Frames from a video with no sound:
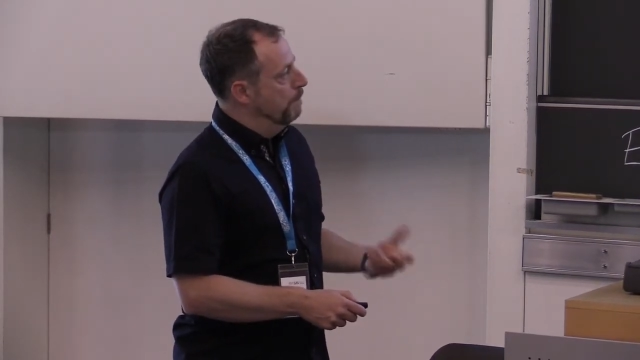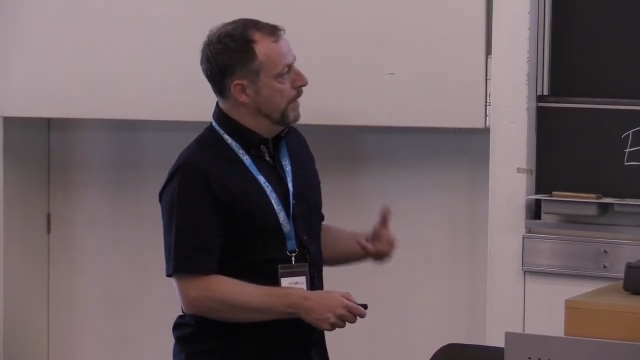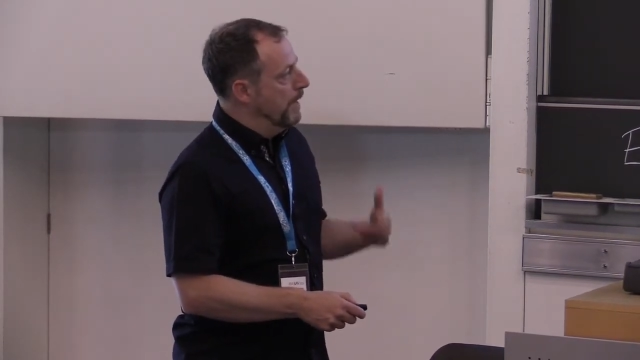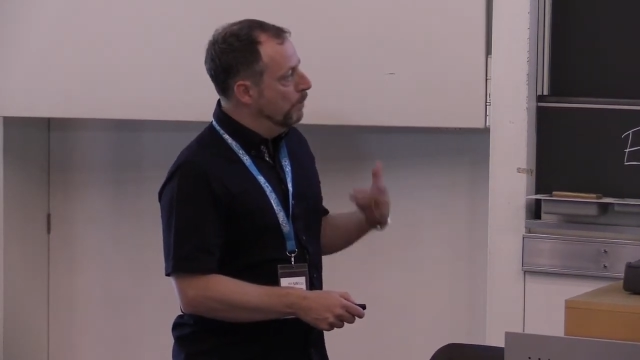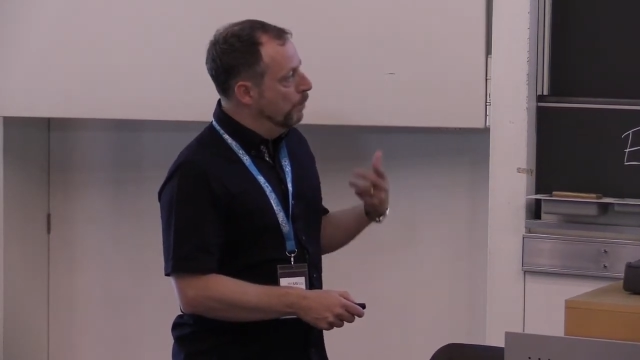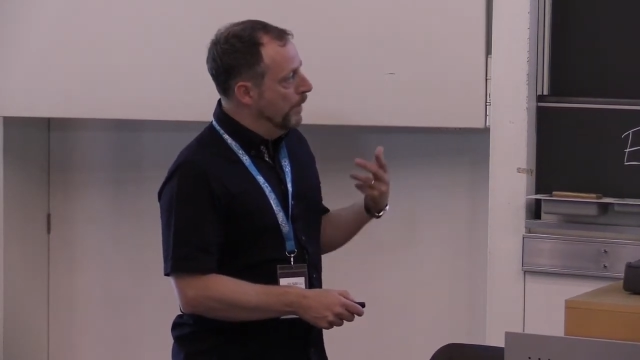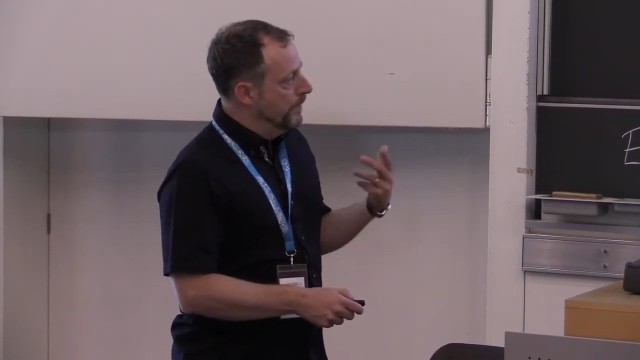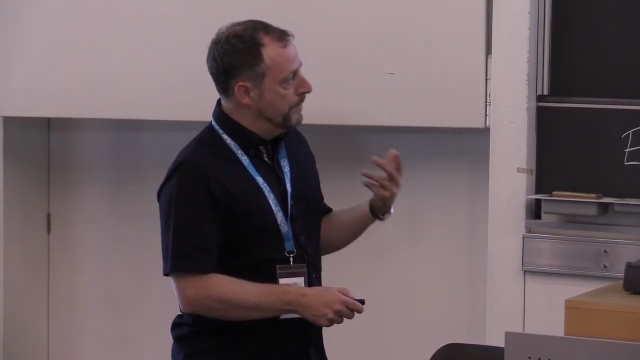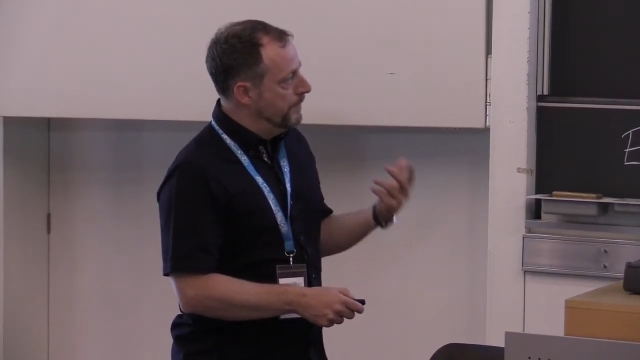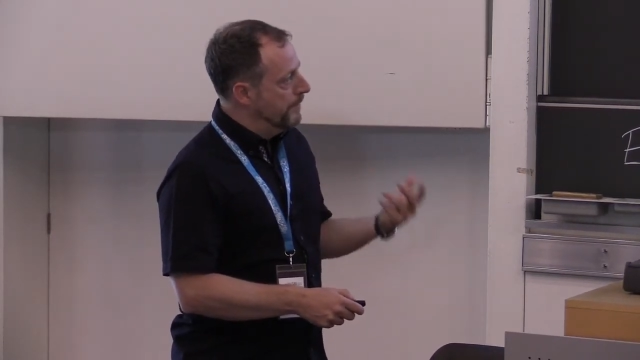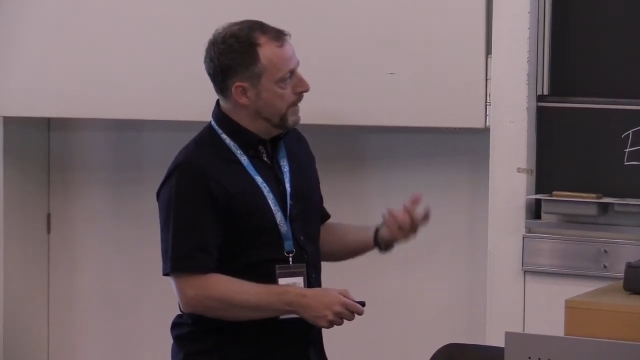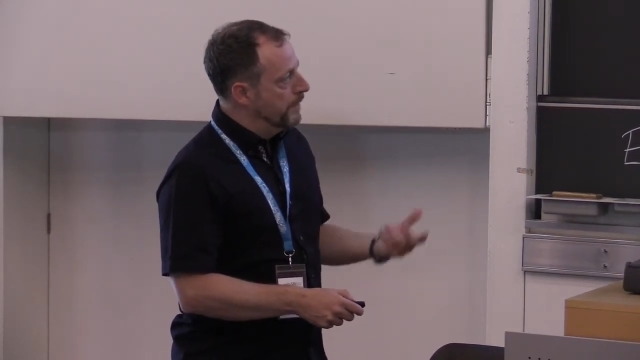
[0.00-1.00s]
but with
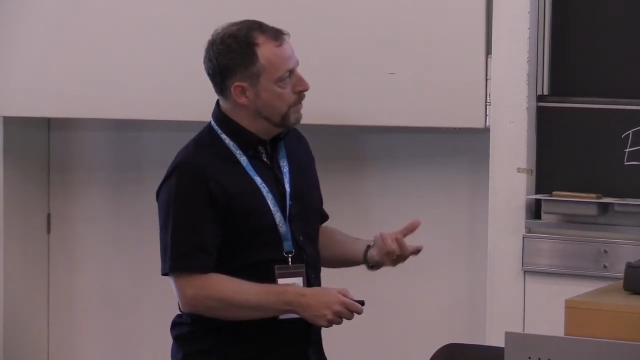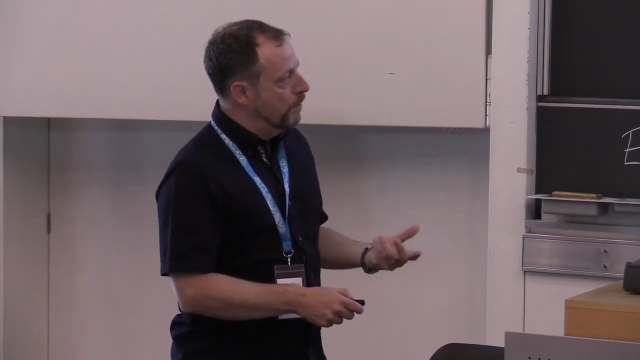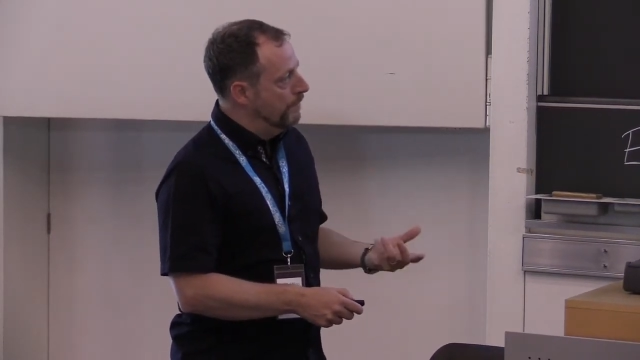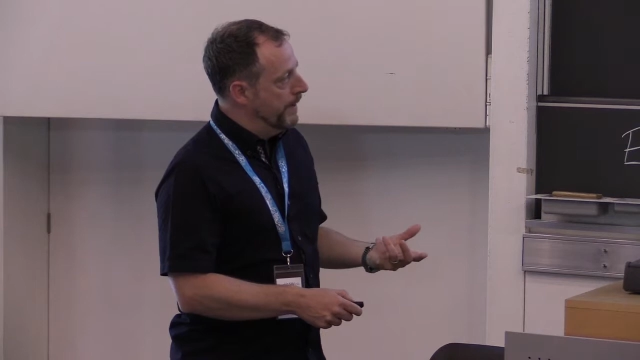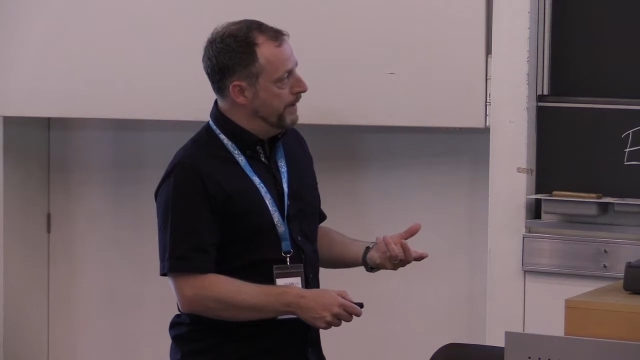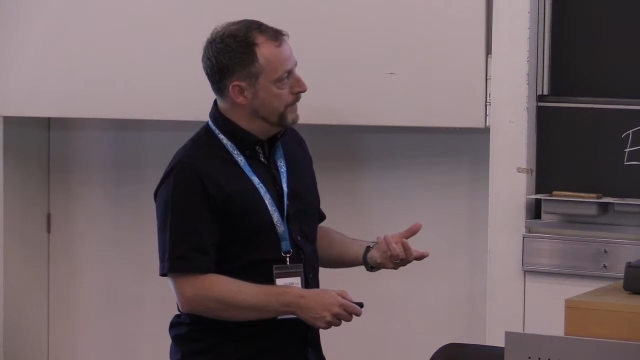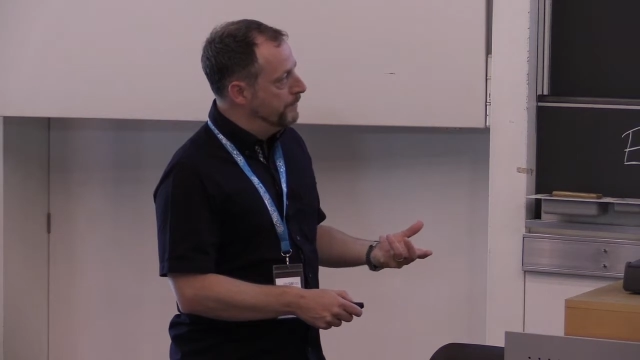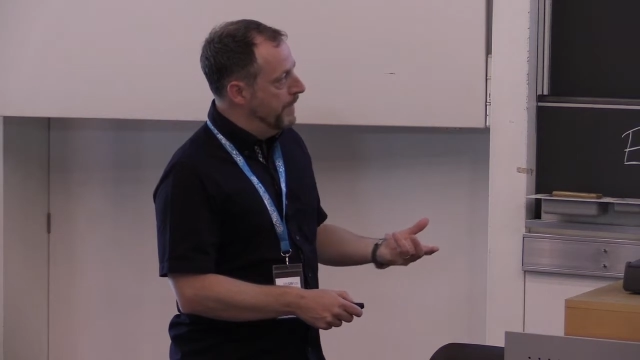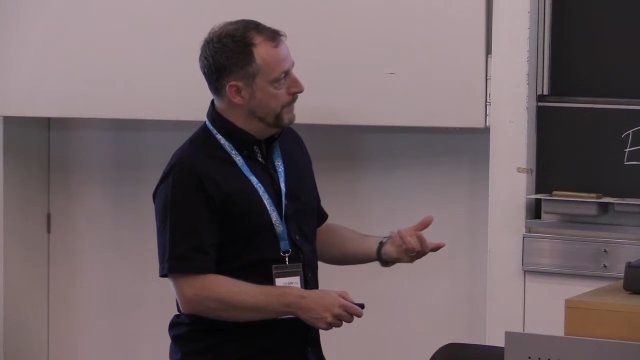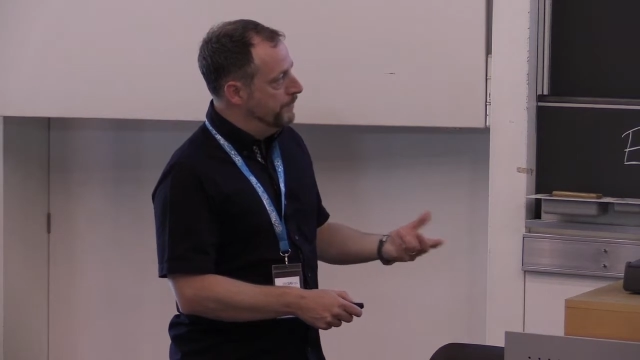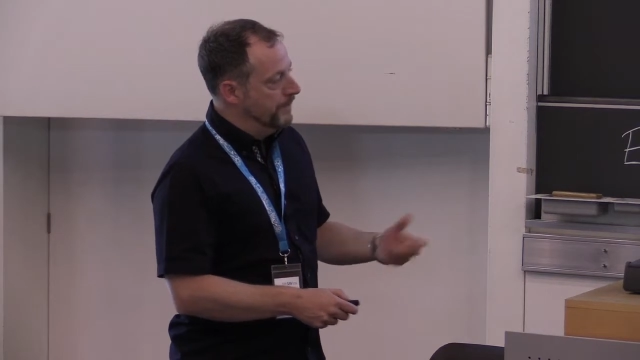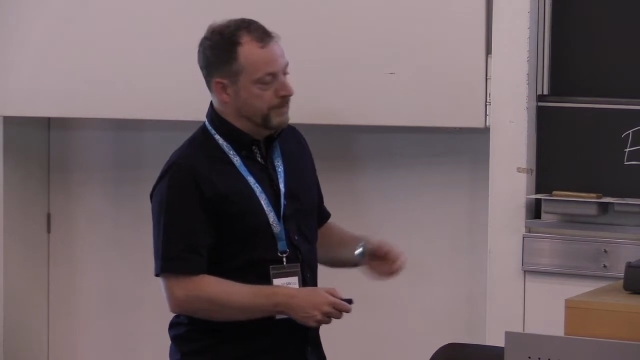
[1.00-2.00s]
a covariance
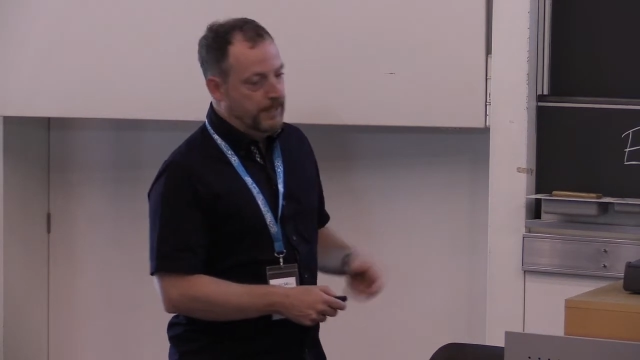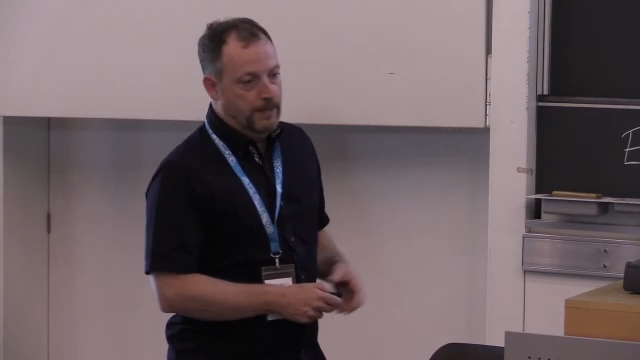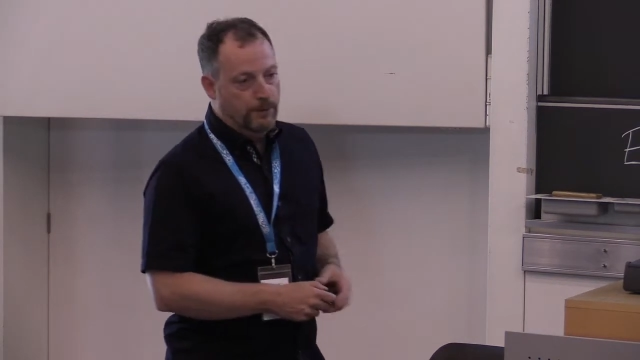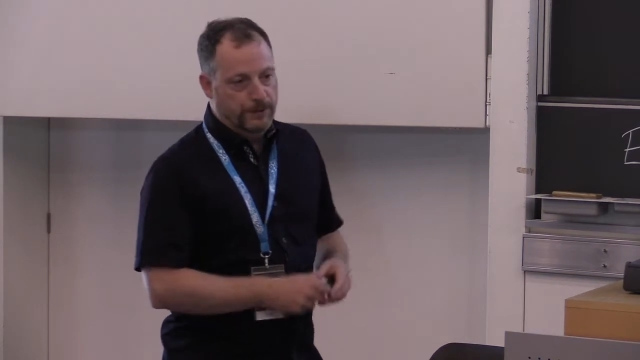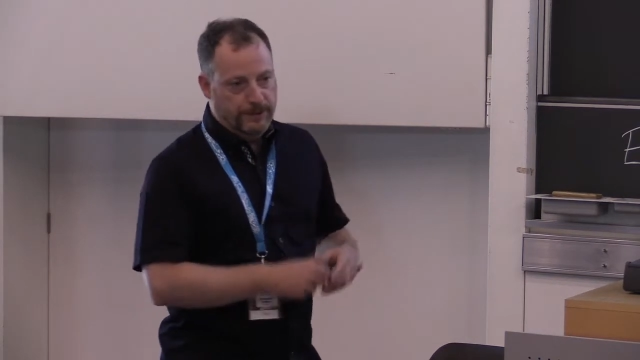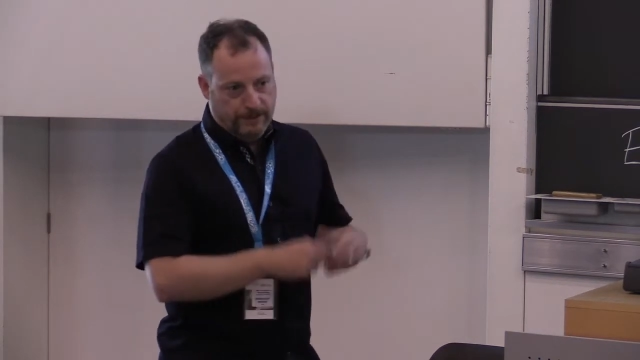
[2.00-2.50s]
matrix equal